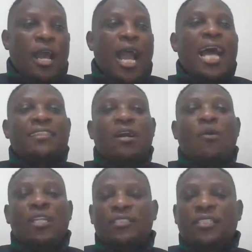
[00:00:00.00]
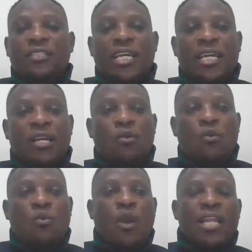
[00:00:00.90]
Other
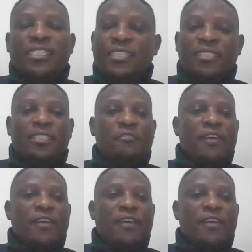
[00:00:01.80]
qualitative